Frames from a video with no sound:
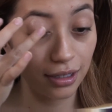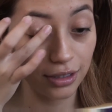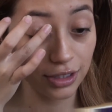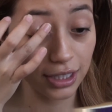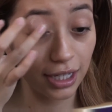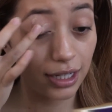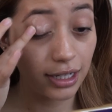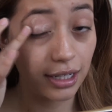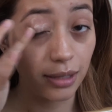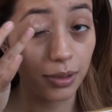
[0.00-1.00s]
just kind
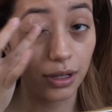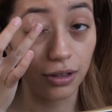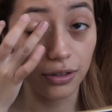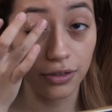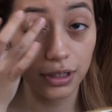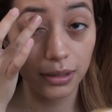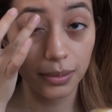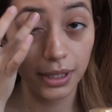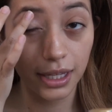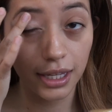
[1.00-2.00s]
of dab it all over
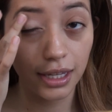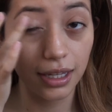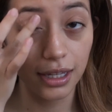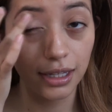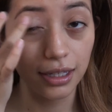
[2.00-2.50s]
the place.